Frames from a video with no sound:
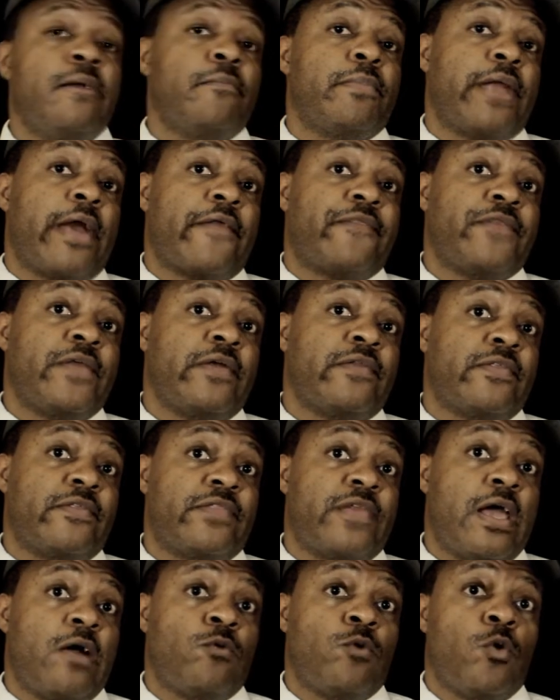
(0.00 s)
But I think
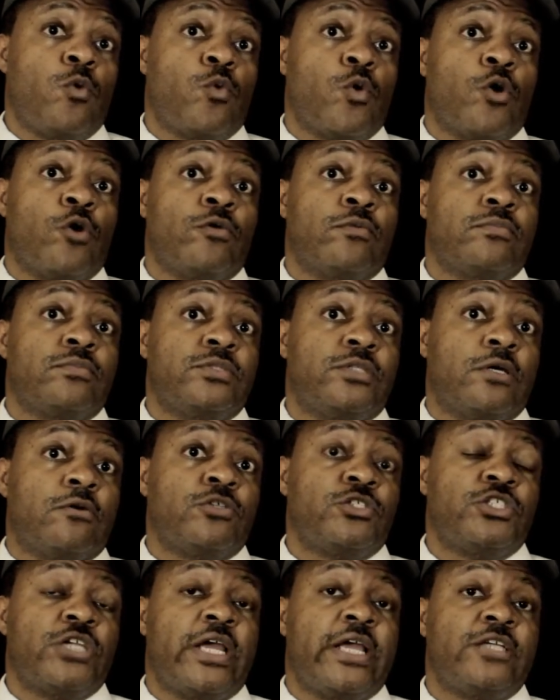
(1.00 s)
that will work.
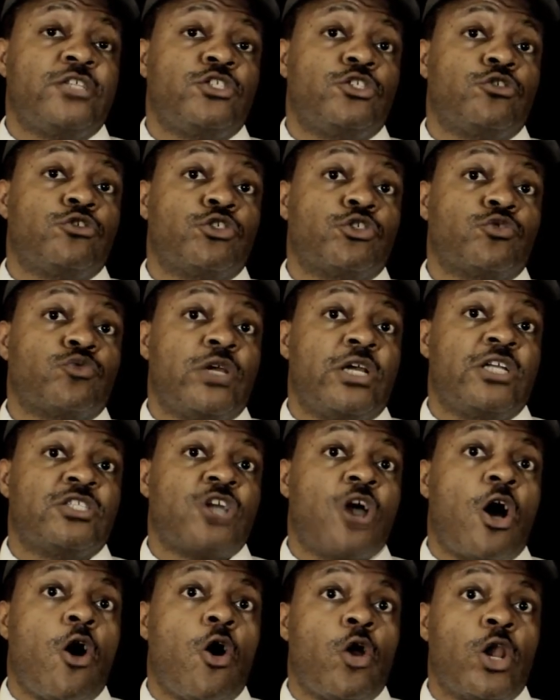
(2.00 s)
Don't change your
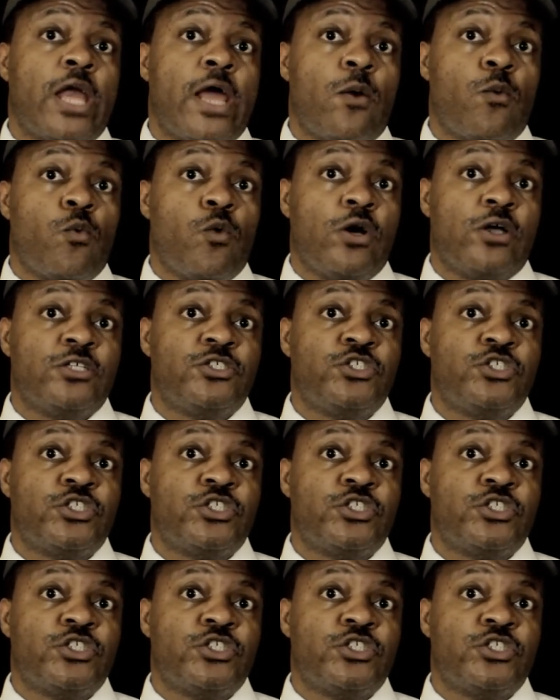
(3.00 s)
strings all at once.